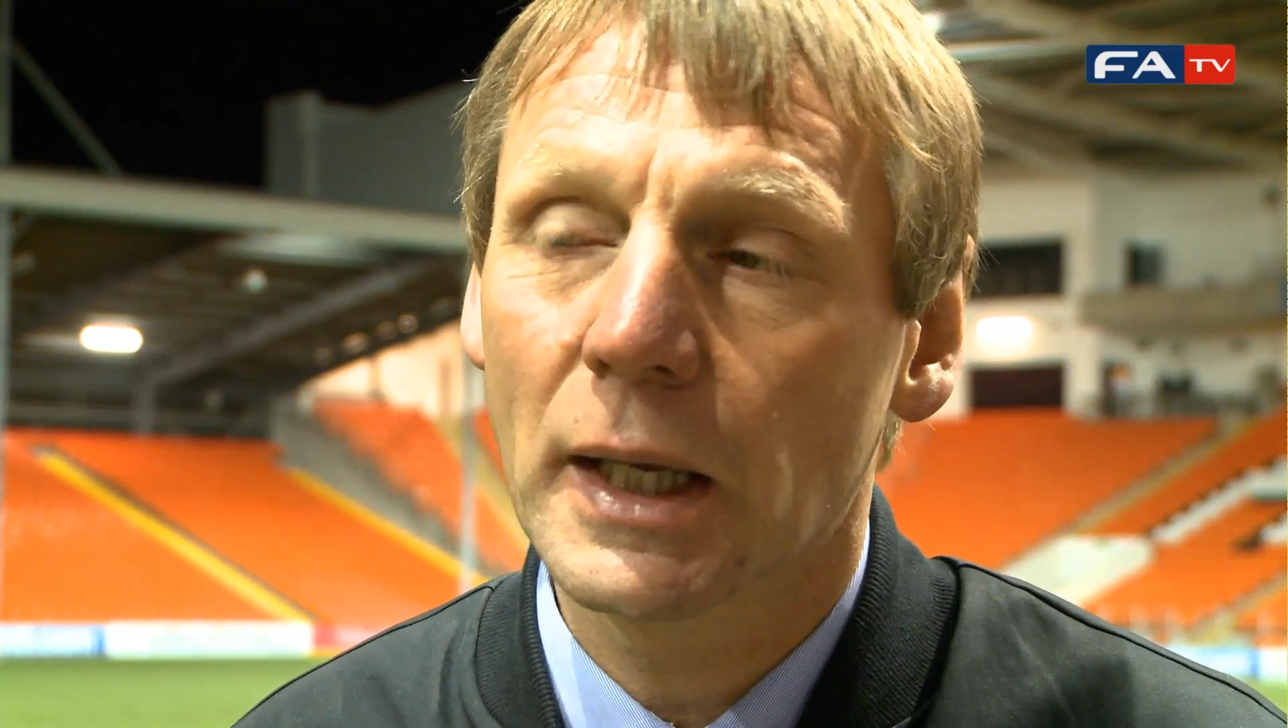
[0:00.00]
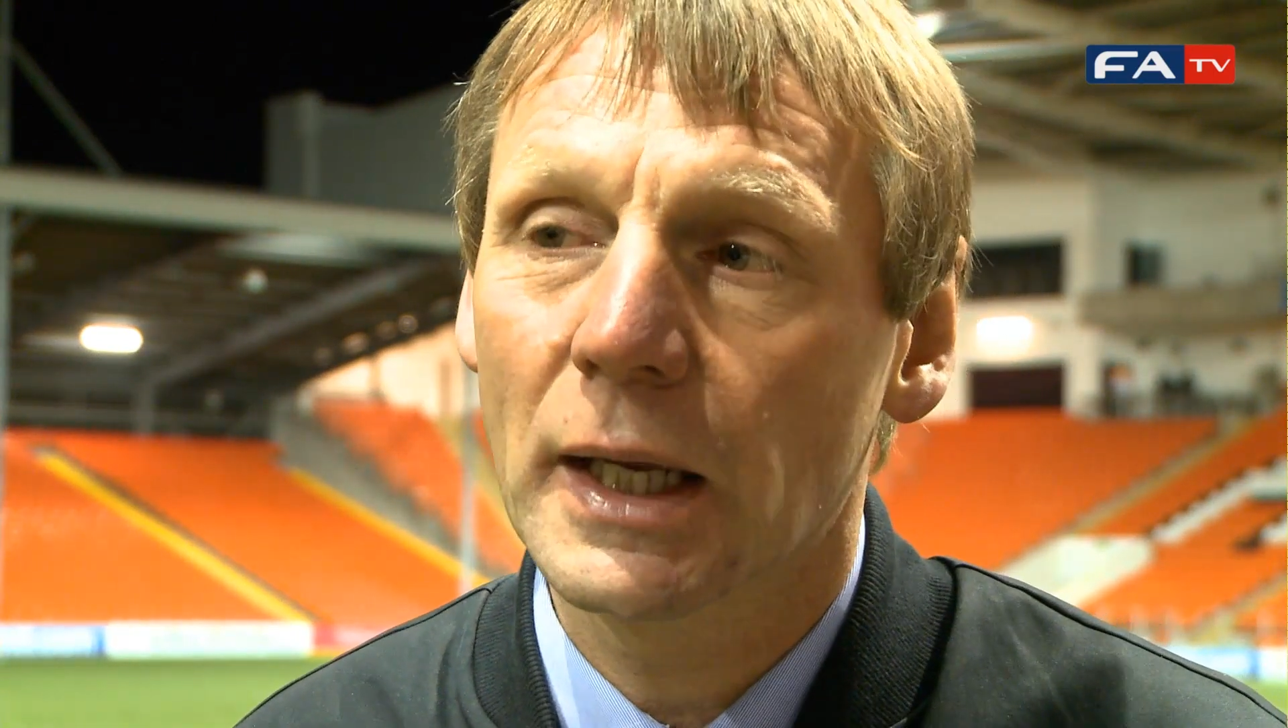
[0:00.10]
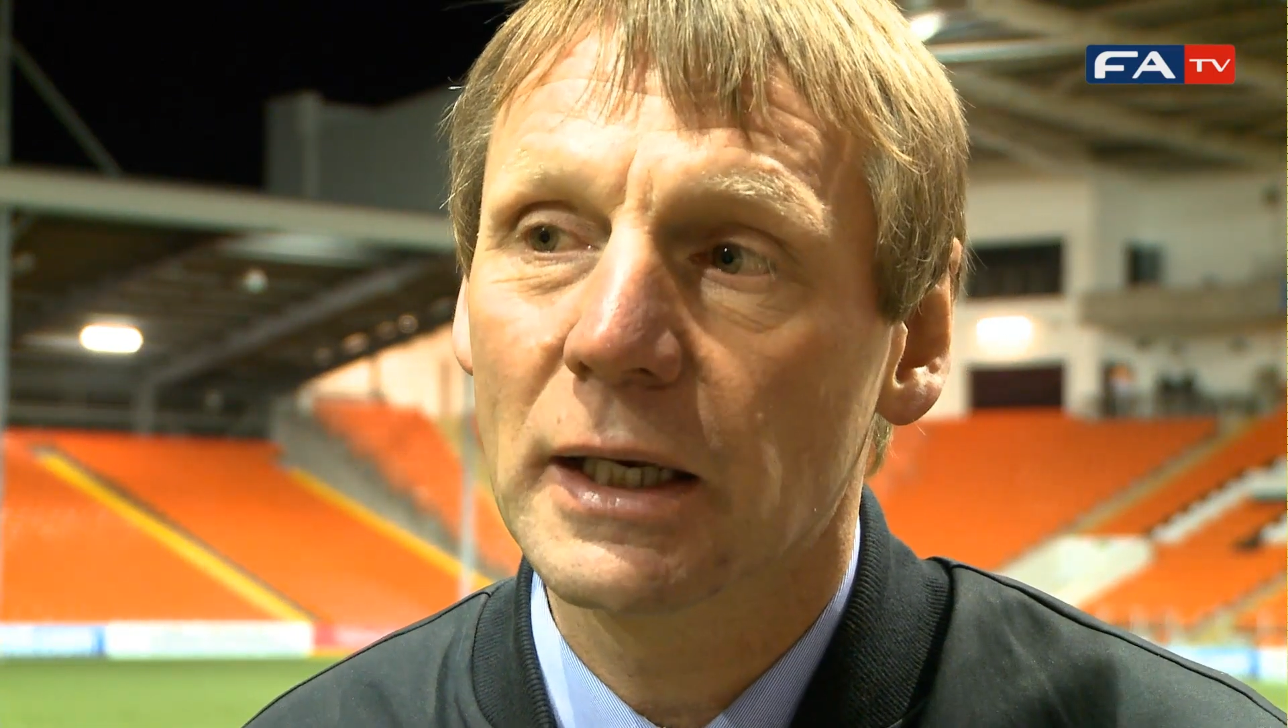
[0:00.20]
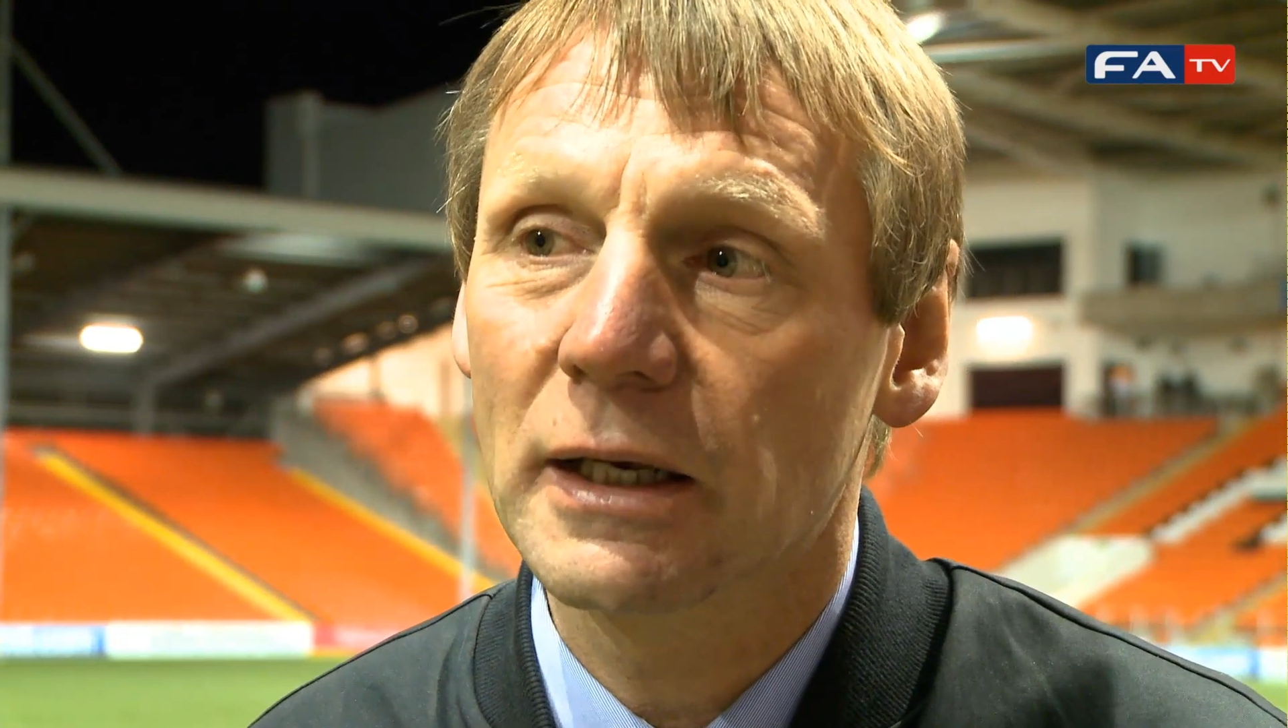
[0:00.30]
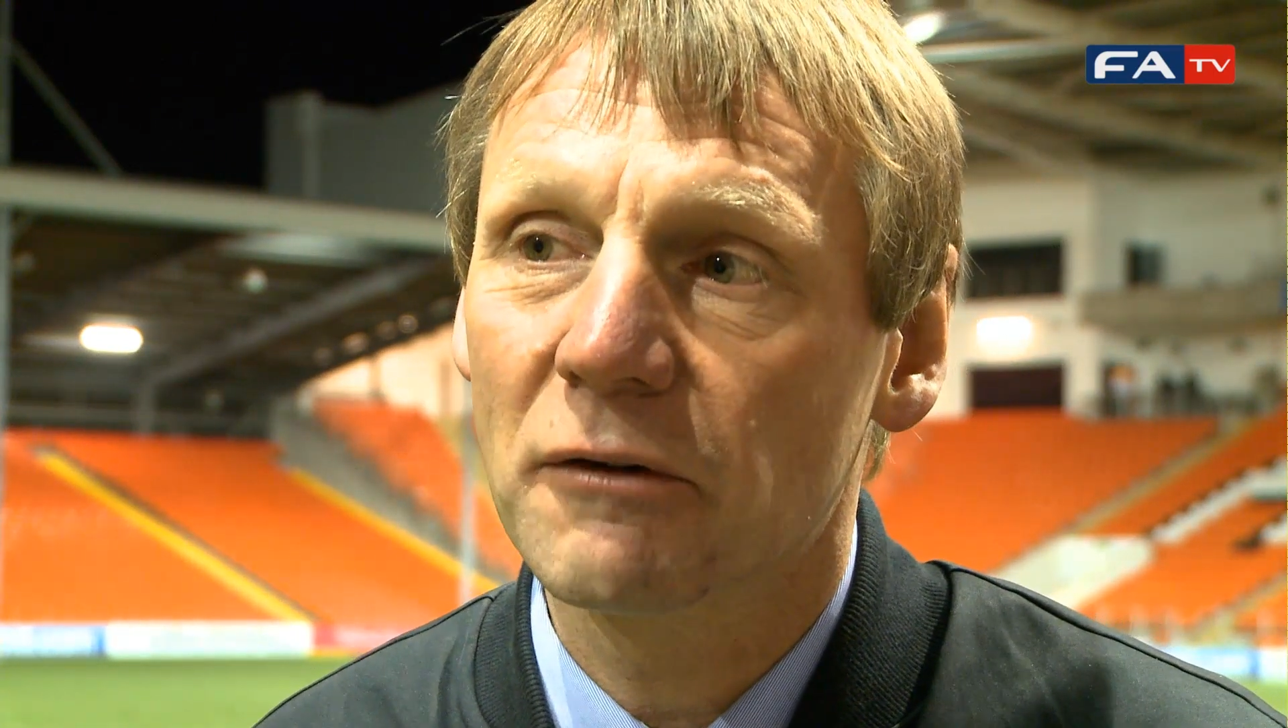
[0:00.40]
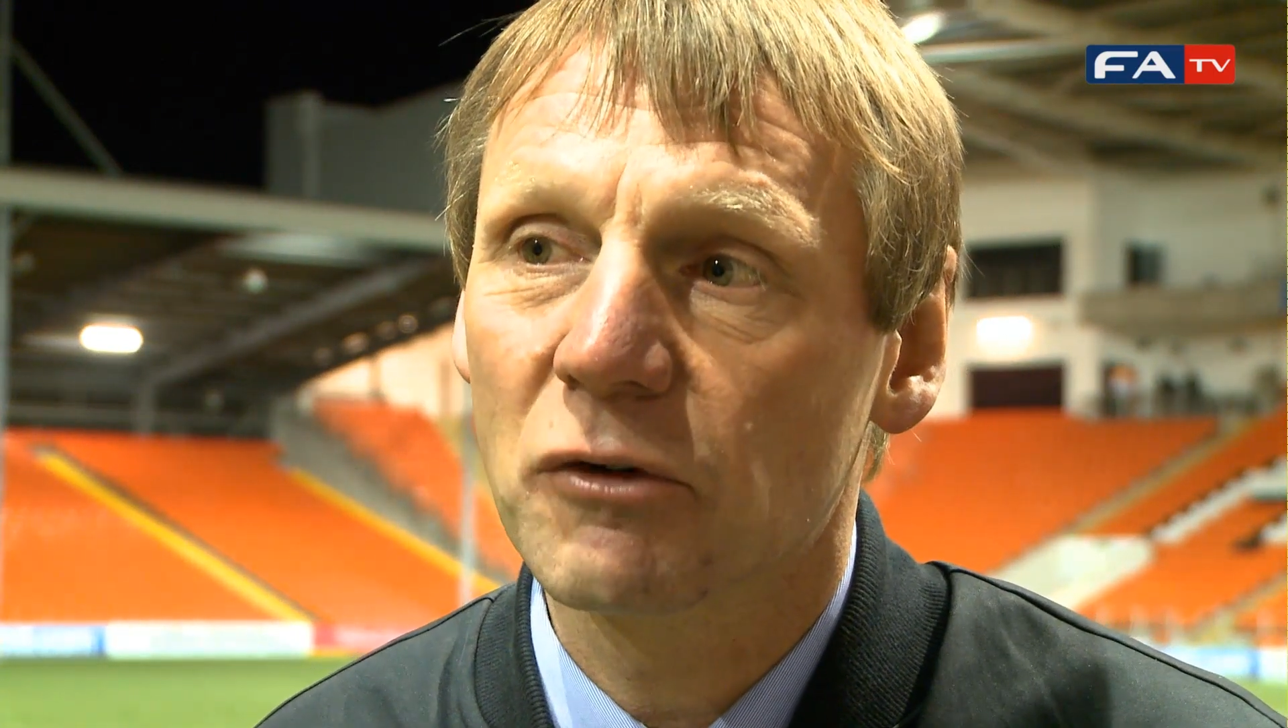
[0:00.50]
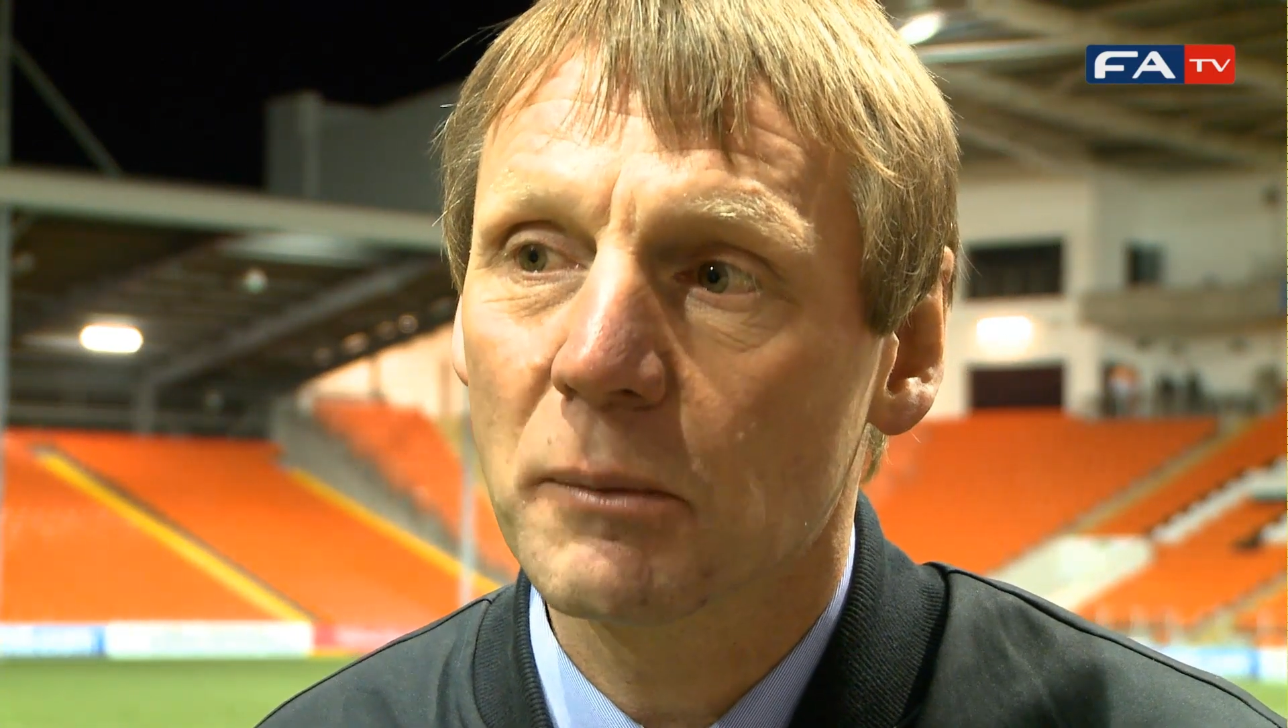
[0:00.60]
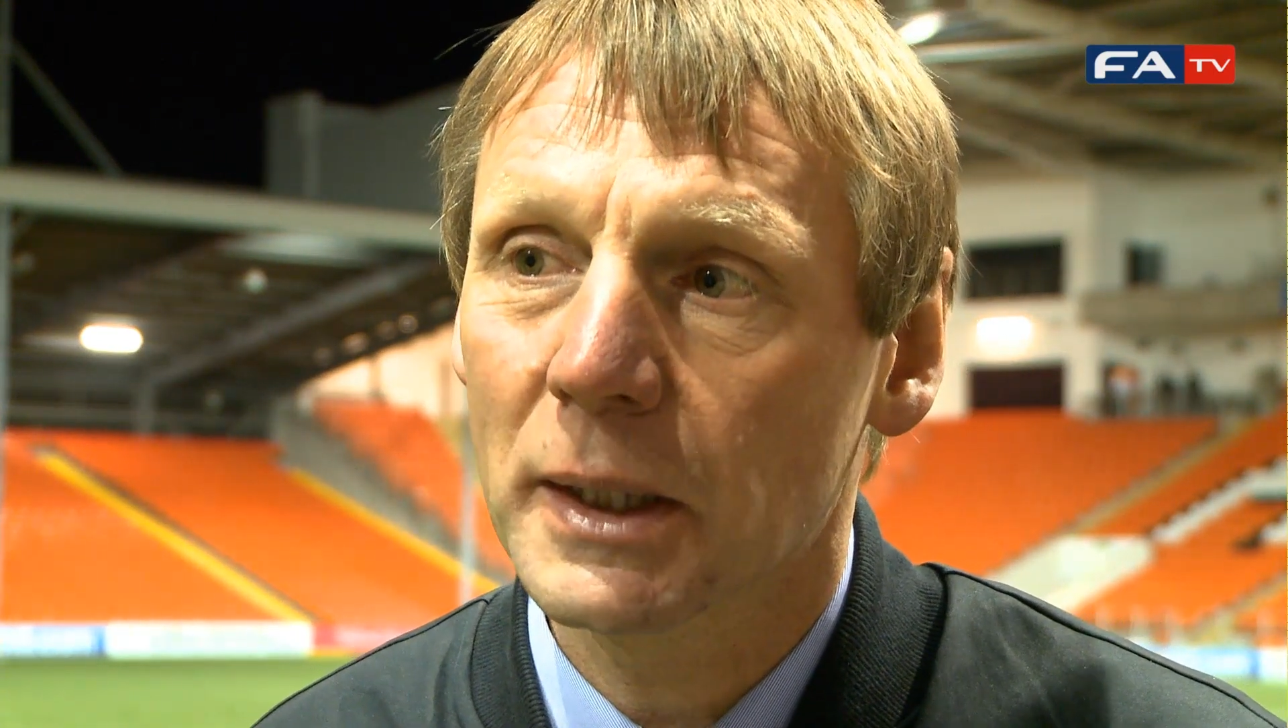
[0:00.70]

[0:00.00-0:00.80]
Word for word: at any level,